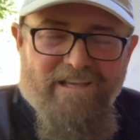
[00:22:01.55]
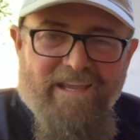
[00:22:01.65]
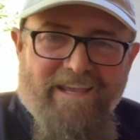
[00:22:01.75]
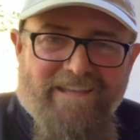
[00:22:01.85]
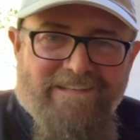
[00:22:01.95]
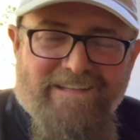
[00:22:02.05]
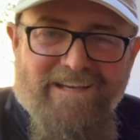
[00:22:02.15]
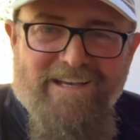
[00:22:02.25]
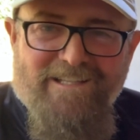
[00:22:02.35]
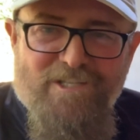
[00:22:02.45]
and
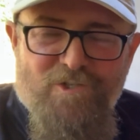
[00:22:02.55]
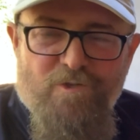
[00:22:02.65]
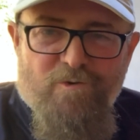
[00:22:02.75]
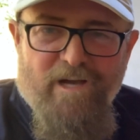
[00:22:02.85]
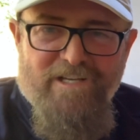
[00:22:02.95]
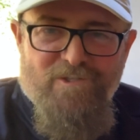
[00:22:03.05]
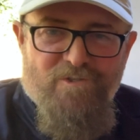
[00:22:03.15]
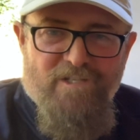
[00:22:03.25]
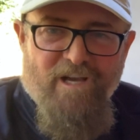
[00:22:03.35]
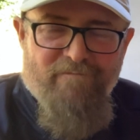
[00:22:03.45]
let you try it
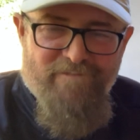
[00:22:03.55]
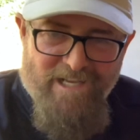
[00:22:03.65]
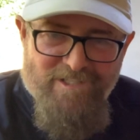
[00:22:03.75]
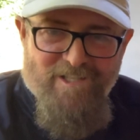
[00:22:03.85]
yourself. Thanks